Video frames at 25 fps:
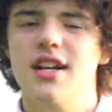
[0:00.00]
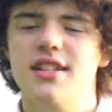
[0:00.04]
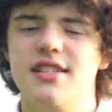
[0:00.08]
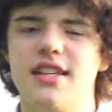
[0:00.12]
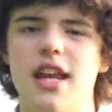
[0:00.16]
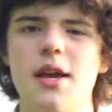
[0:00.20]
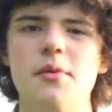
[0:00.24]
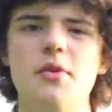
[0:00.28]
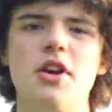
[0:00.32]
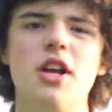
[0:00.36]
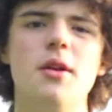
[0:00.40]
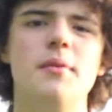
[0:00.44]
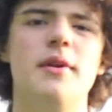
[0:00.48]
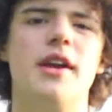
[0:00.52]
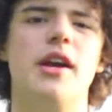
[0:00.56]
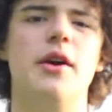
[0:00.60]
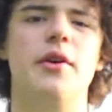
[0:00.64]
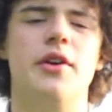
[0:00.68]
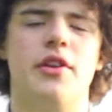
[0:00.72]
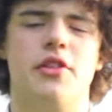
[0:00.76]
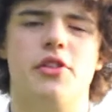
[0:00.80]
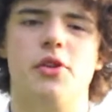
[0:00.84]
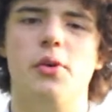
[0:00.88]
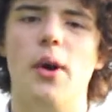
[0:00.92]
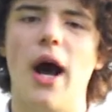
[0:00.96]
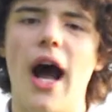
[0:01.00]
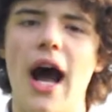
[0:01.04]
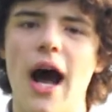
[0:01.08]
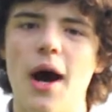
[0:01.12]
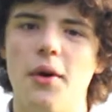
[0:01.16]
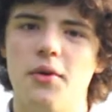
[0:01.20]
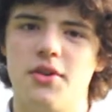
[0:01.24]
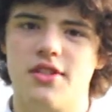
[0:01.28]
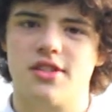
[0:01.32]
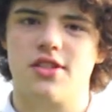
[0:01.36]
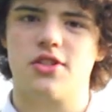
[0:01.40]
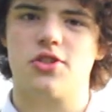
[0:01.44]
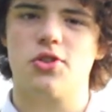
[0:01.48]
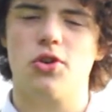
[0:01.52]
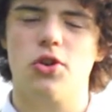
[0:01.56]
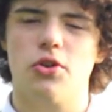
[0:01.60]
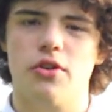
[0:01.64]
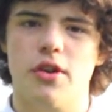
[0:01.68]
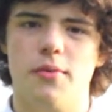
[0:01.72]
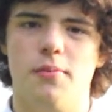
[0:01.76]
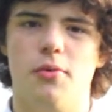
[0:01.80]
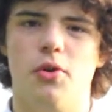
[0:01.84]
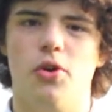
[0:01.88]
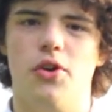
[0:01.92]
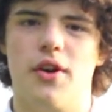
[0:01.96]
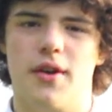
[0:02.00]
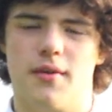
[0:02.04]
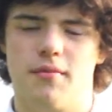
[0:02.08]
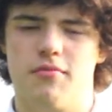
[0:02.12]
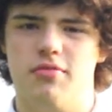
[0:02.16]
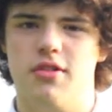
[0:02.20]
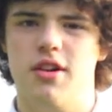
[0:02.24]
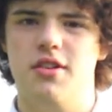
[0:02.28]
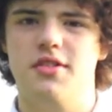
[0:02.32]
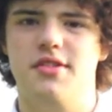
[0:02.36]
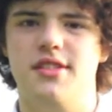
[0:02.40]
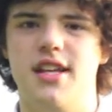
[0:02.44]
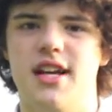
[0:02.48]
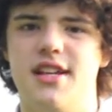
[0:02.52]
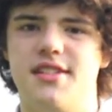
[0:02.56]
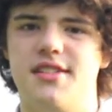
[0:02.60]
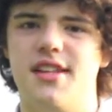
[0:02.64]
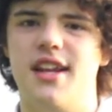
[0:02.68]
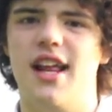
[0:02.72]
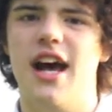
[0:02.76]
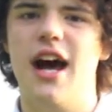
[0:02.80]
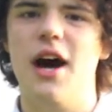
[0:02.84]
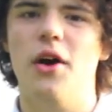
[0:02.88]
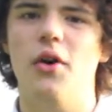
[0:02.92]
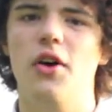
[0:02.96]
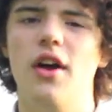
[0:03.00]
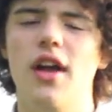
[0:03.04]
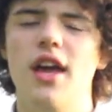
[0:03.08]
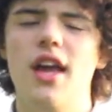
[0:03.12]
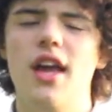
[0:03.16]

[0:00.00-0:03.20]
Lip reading: Today we're going to be going through our storyboarding process and how,